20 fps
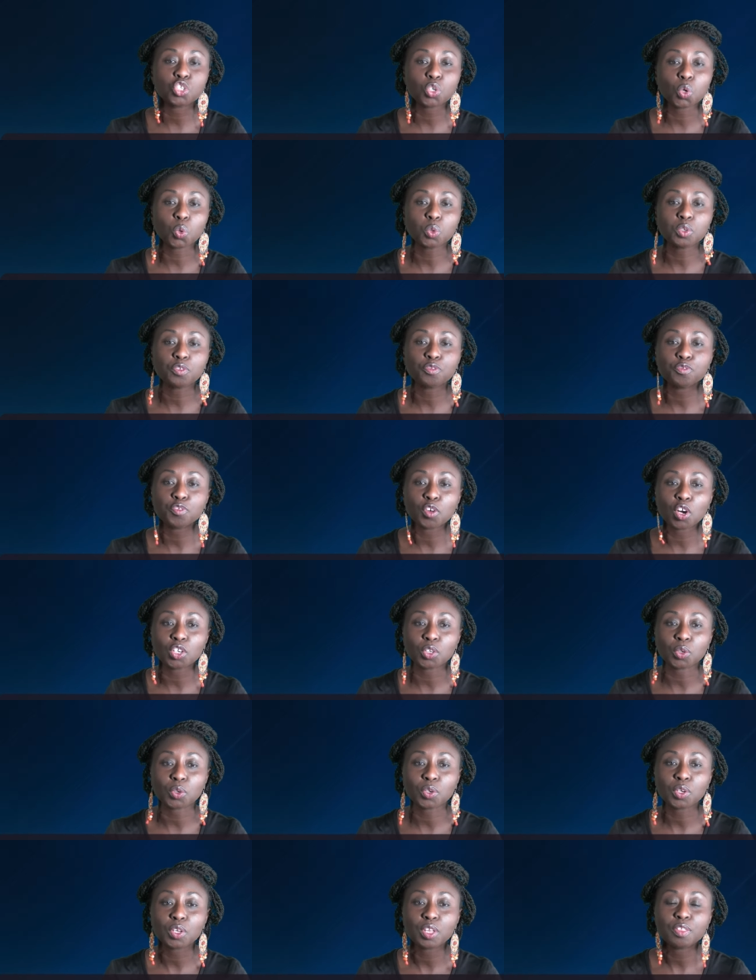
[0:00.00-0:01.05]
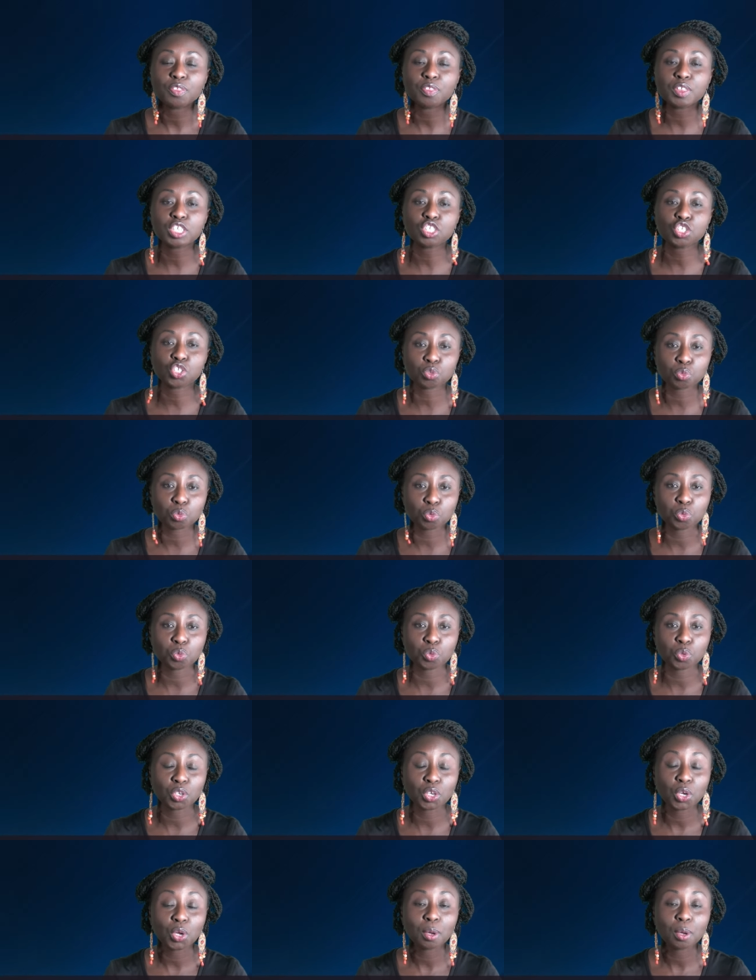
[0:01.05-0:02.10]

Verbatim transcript: don't follow this rule